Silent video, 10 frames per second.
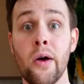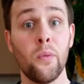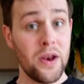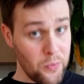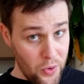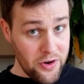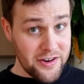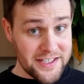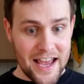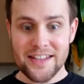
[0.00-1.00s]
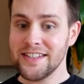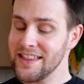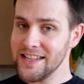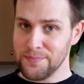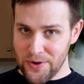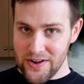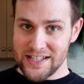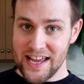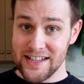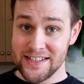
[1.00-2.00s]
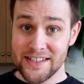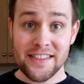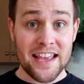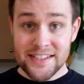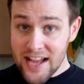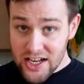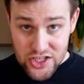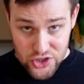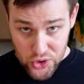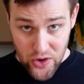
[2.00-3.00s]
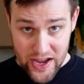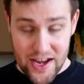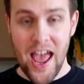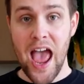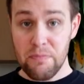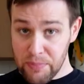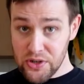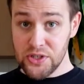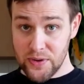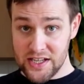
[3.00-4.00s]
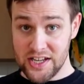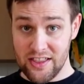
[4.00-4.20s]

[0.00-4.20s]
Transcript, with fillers: When water is added to these proteins, they start to join and bond to each